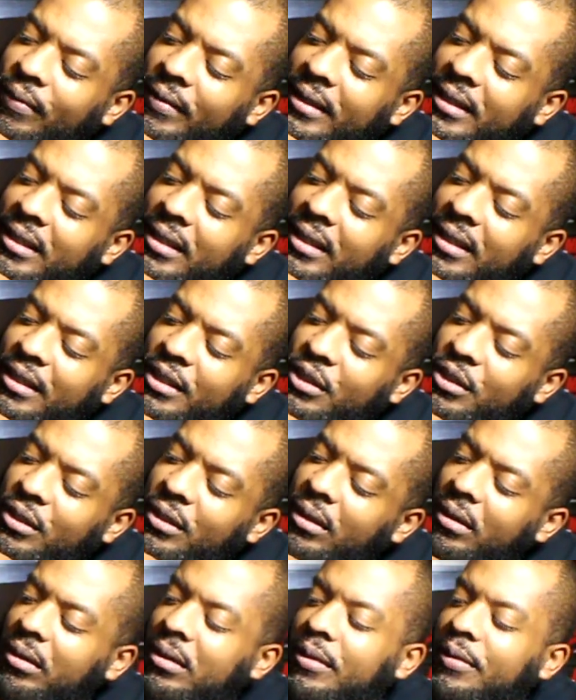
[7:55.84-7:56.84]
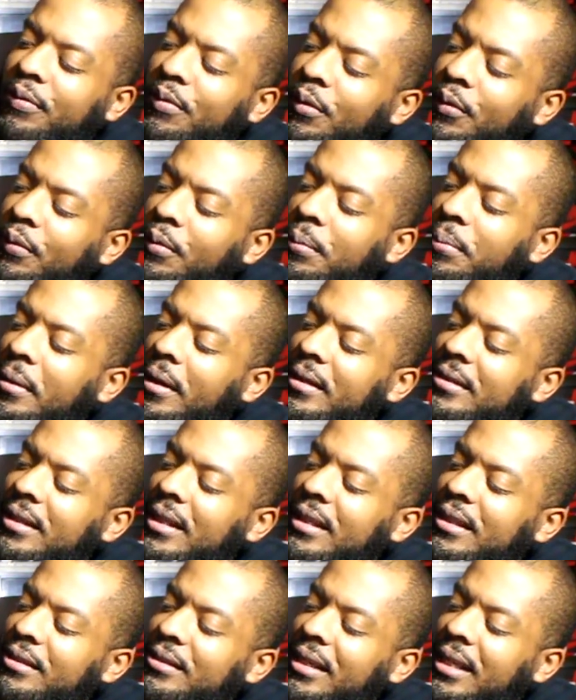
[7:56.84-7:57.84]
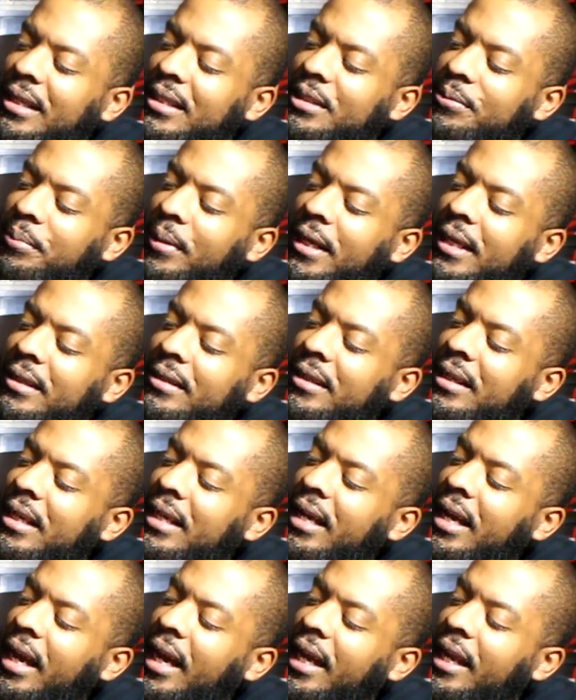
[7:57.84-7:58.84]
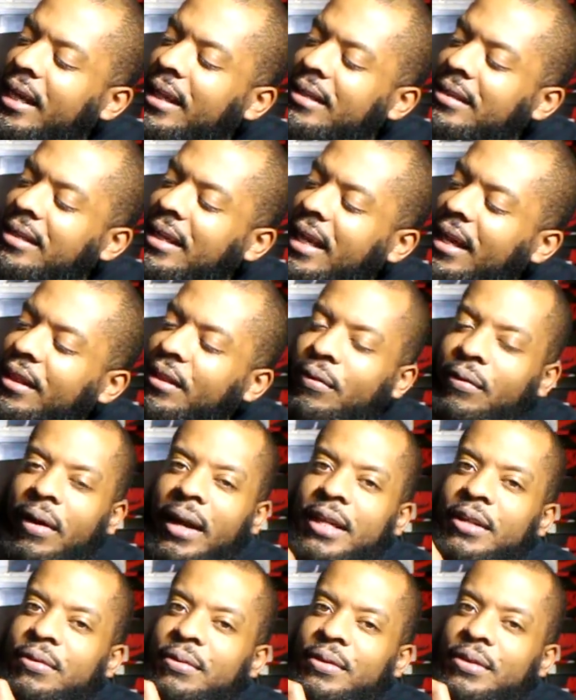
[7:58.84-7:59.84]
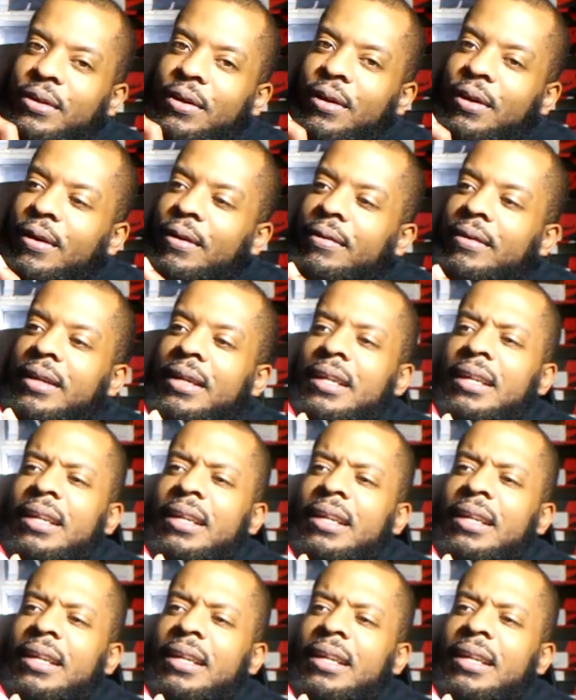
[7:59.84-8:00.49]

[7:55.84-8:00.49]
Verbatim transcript: even touch on the FuFu pairs. Like there's like a space and doesn't have the rights reserved.